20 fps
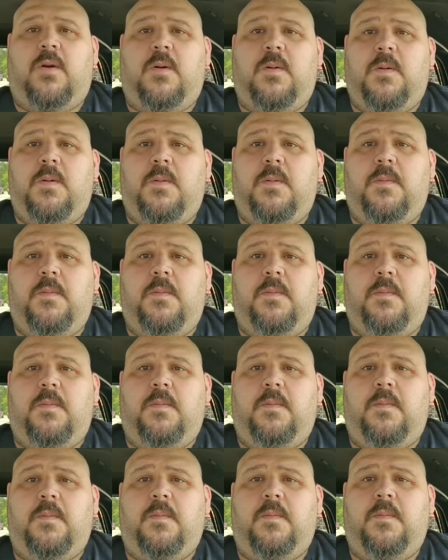
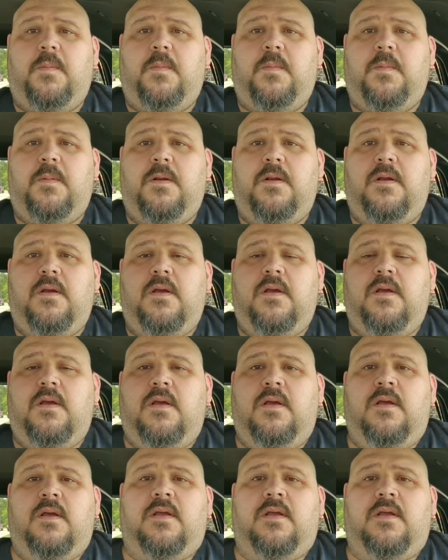(silence)